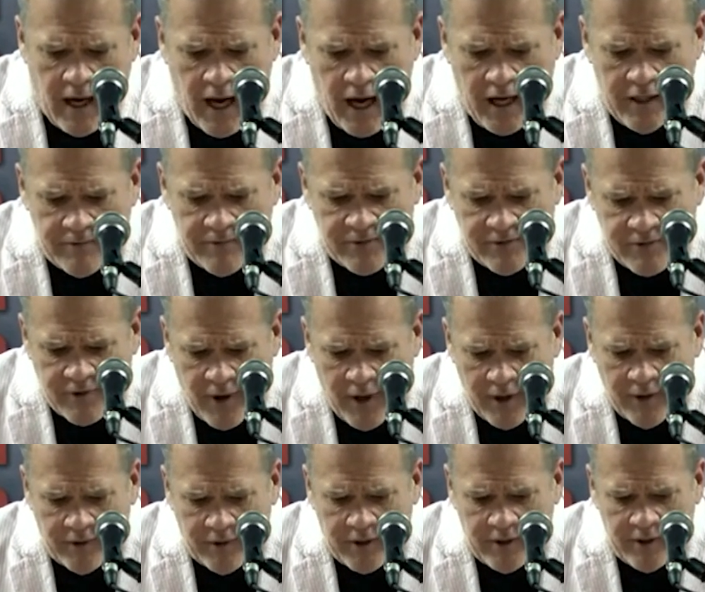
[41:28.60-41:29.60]
I'm
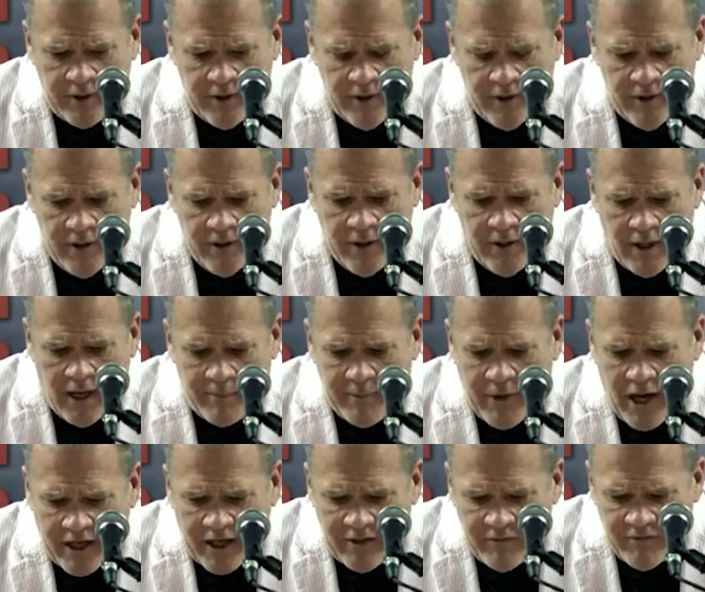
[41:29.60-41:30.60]
struggling. I'm
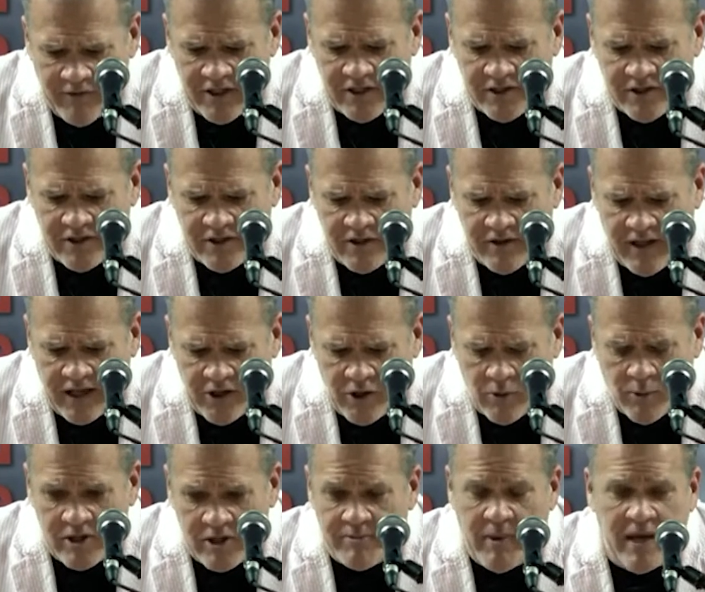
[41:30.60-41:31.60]
not convinced that
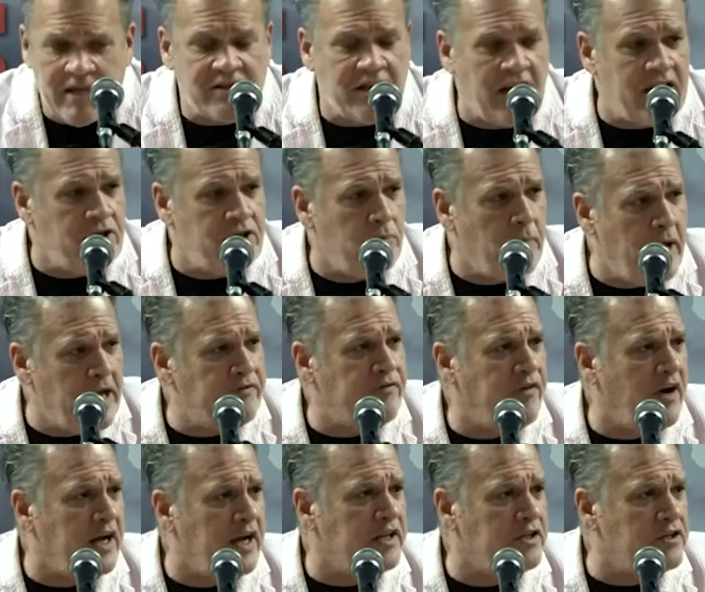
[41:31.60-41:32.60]
your way is best. And you may
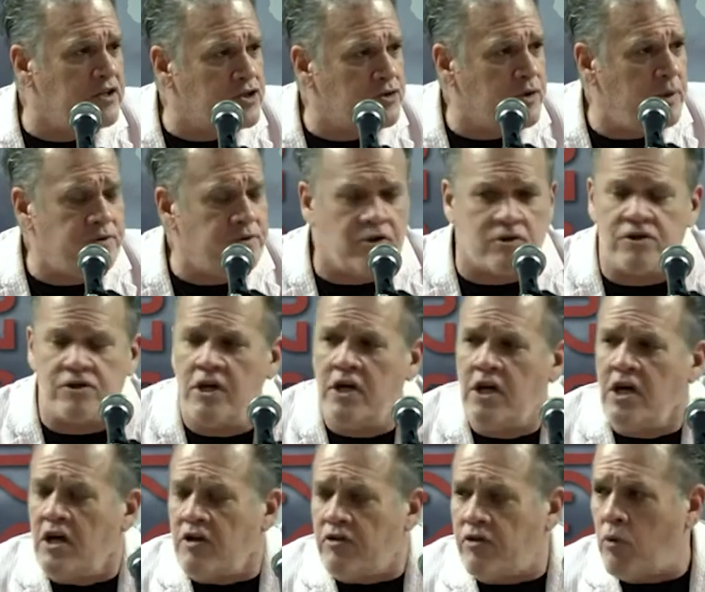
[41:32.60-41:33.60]
find in the scriptures,
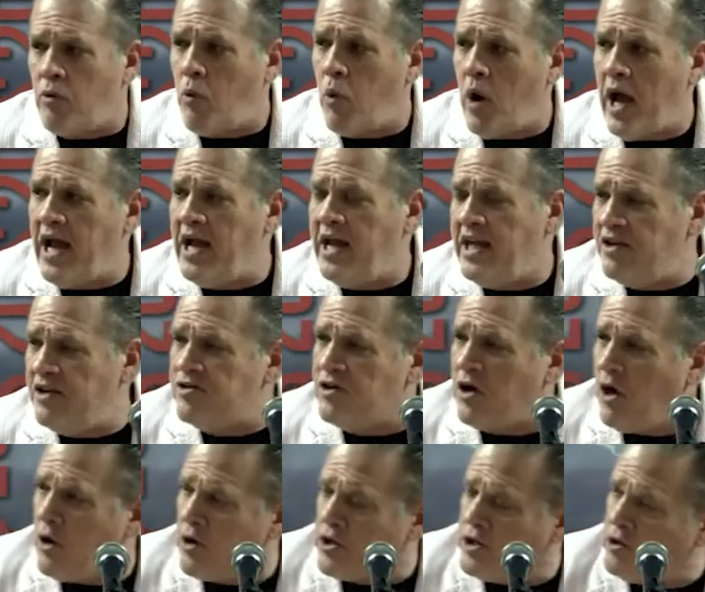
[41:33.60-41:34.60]
the way he's
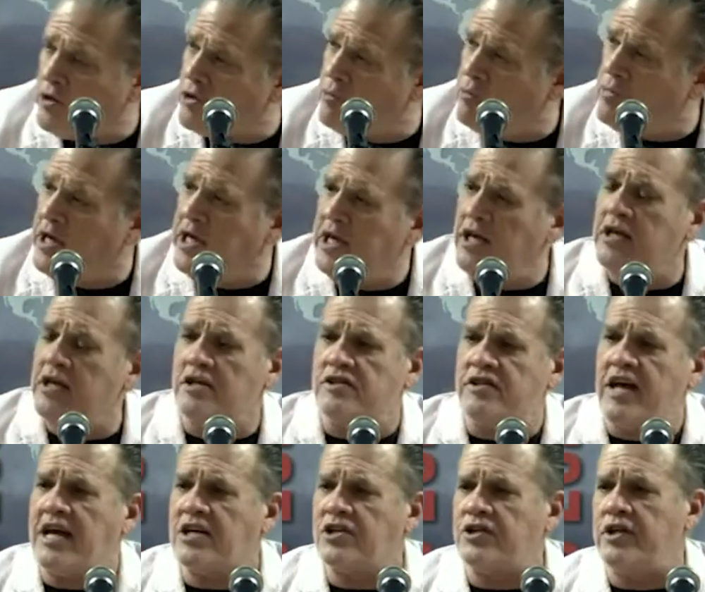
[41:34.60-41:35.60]
calling you to be
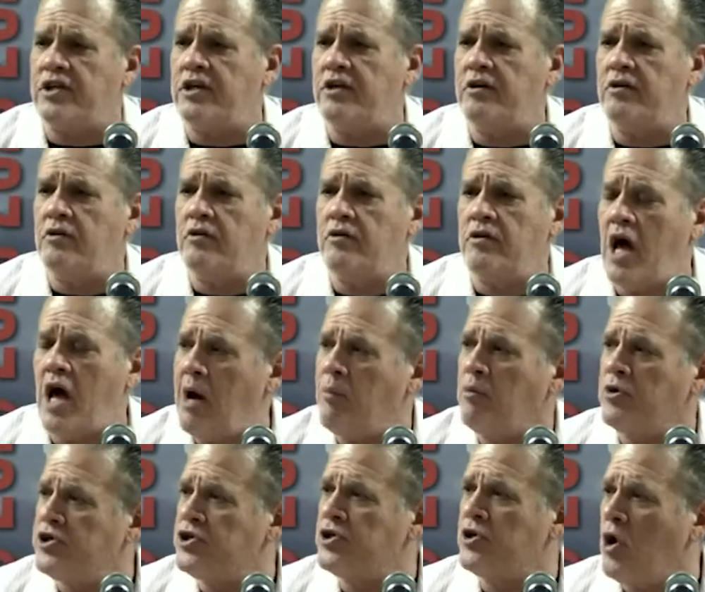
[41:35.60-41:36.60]
is actually not
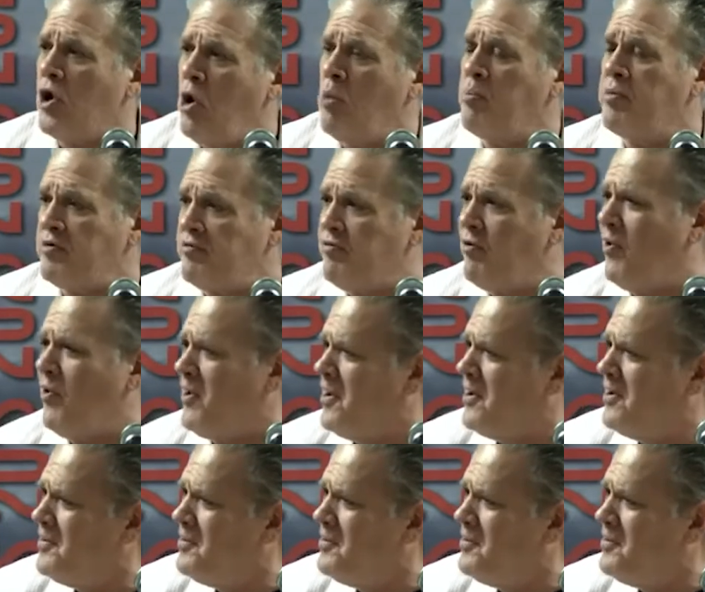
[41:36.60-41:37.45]
what you're hoping for.